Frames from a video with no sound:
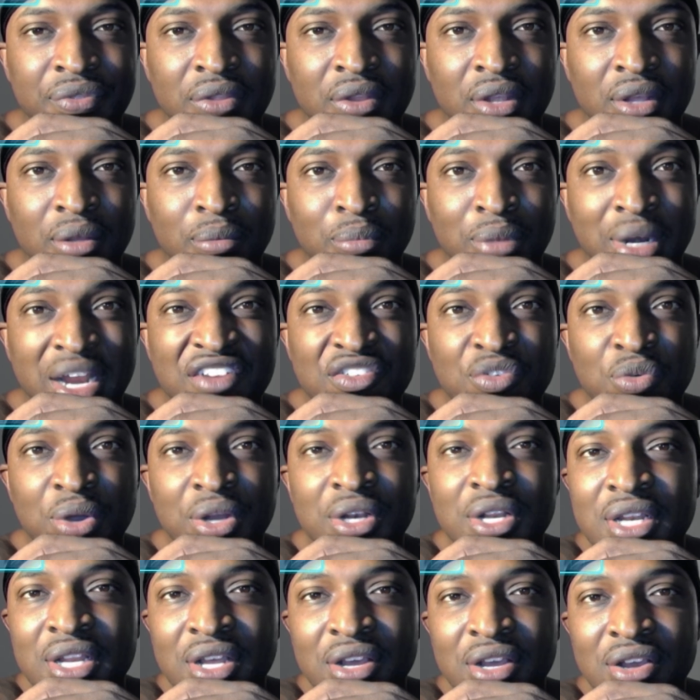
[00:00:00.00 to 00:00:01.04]
But everyone
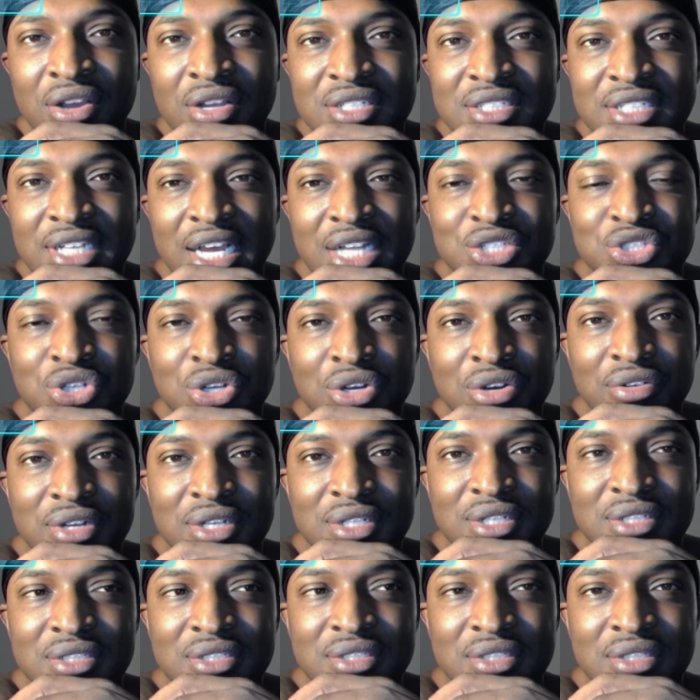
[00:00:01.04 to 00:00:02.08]
in there is not
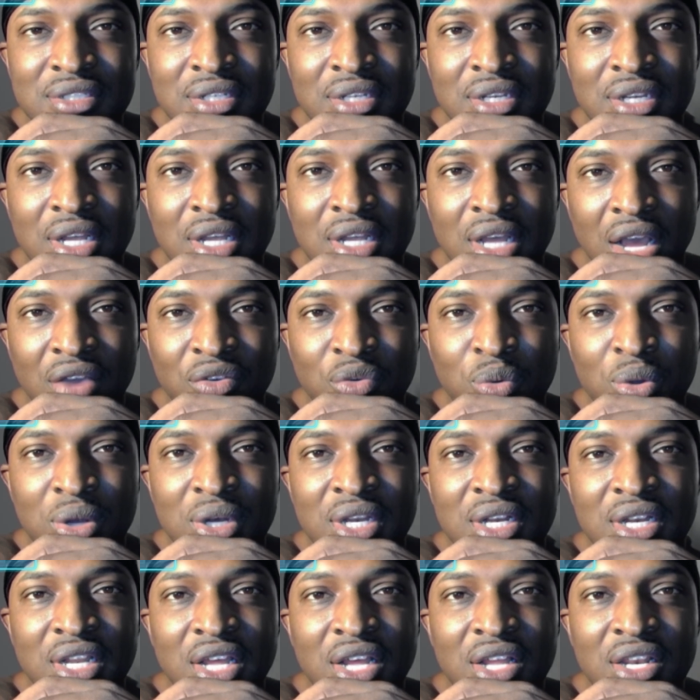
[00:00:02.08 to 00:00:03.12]
tourists. Everyone
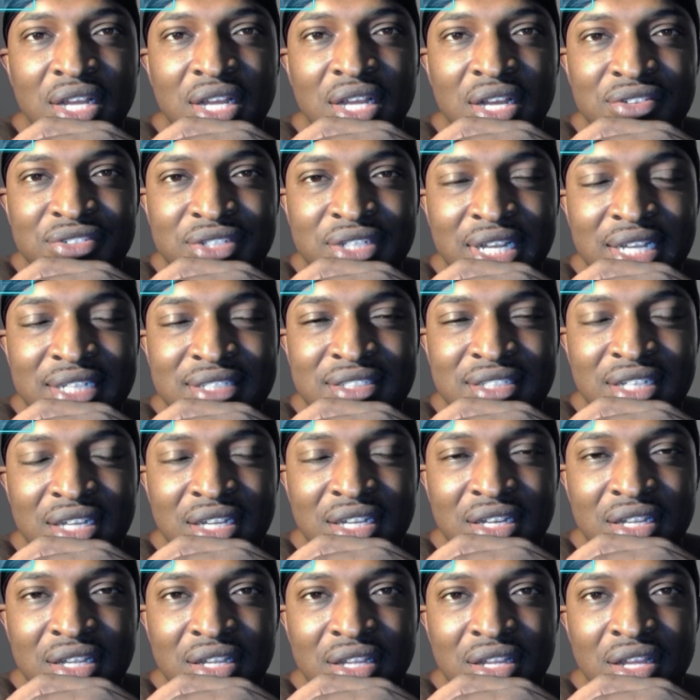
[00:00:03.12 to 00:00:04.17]
in there lives in that
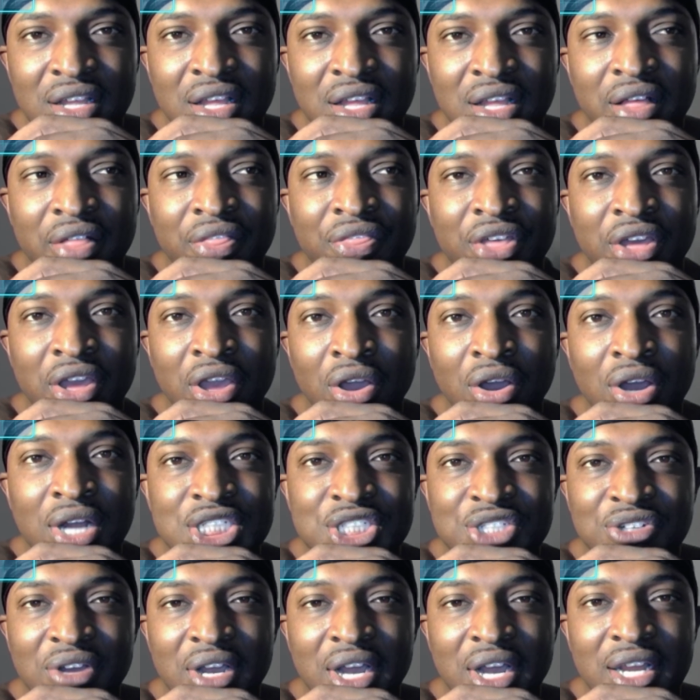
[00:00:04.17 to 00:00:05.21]
city. They aren't
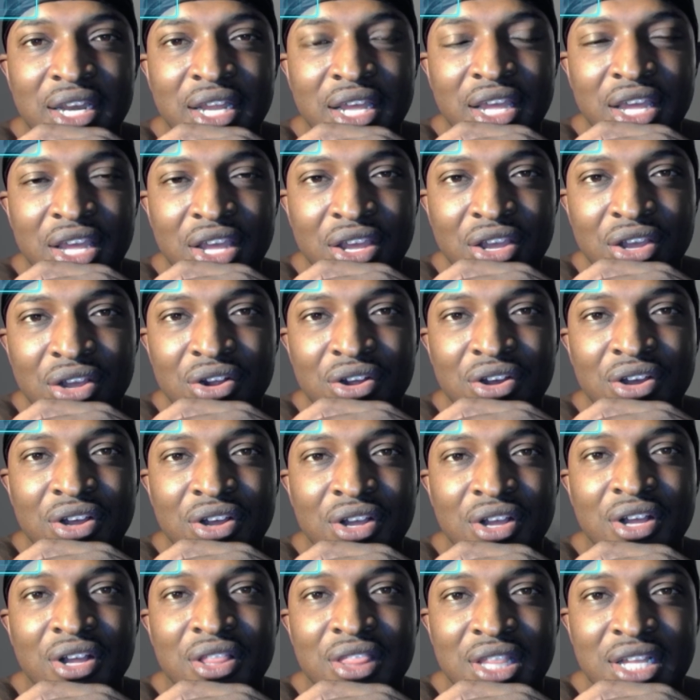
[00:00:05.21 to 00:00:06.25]
trying to hear
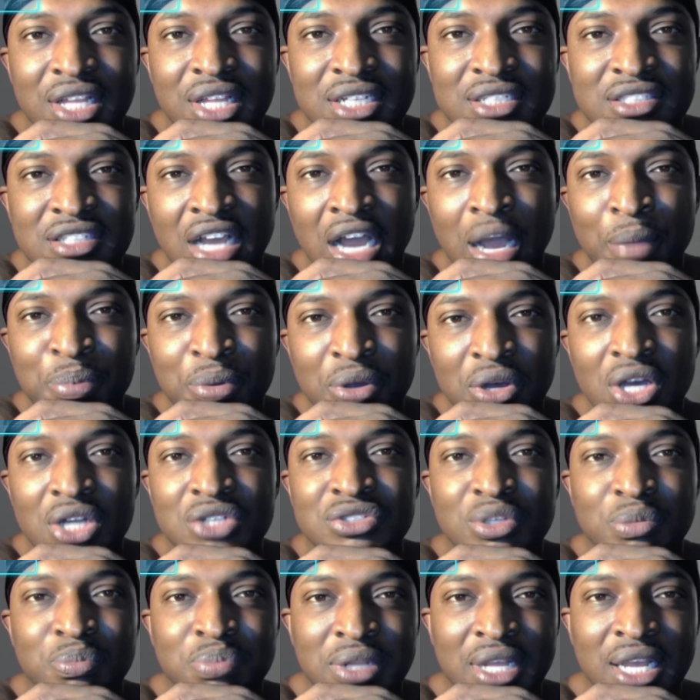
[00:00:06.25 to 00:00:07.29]
this top
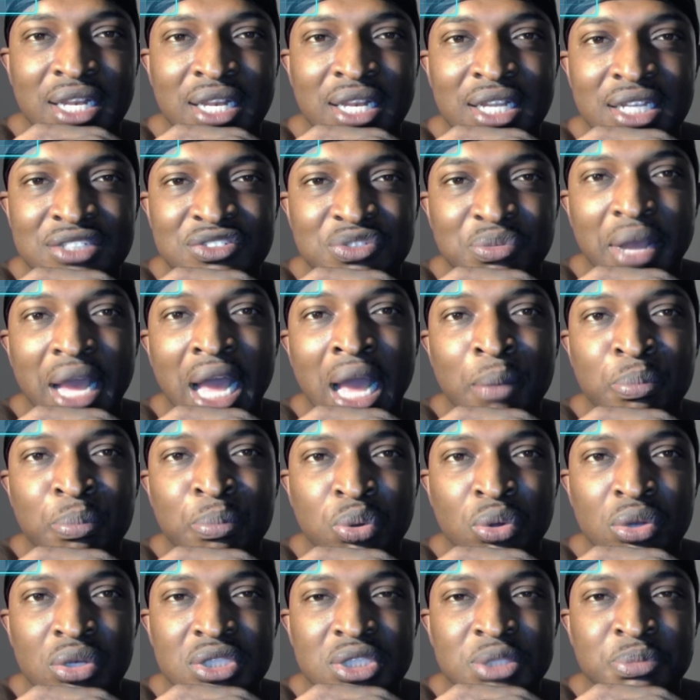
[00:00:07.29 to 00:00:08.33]
100 playlist from
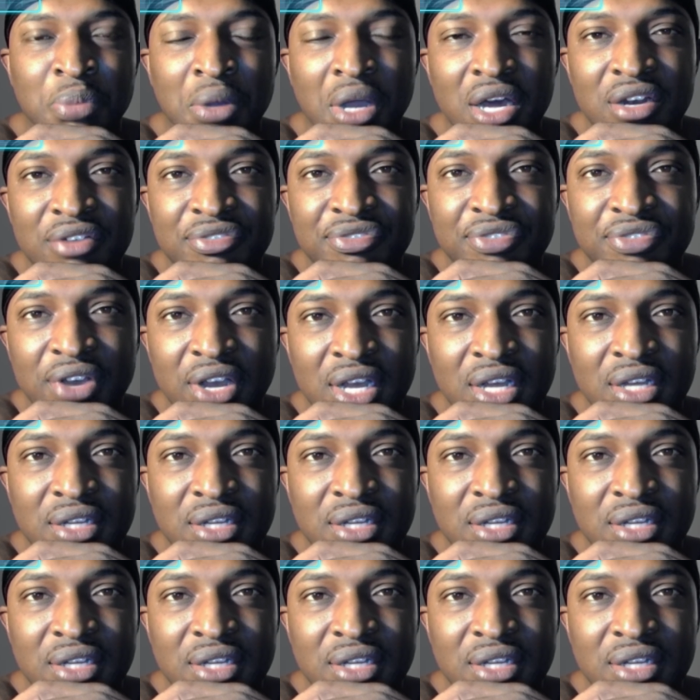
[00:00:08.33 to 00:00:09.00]
Apple or Spotify.